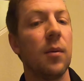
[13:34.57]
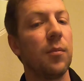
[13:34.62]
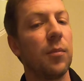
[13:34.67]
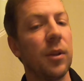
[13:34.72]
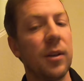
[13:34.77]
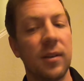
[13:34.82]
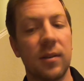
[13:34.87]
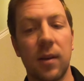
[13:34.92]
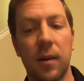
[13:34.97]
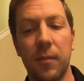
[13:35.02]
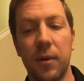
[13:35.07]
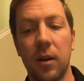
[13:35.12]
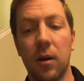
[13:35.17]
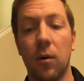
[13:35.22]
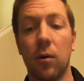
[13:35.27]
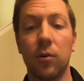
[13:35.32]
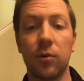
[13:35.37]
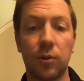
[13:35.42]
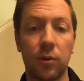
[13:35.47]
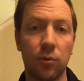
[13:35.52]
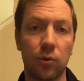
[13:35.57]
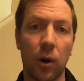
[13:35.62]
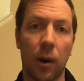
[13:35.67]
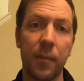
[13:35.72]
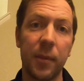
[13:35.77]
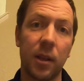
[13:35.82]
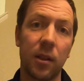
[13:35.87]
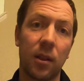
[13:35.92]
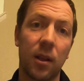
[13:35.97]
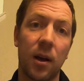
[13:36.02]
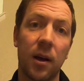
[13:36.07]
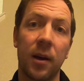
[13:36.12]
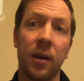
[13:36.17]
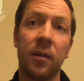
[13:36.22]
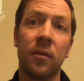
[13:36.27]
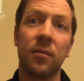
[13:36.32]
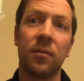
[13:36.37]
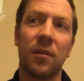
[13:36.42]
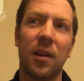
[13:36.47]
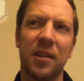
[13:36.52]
please let me know. Drop me a line.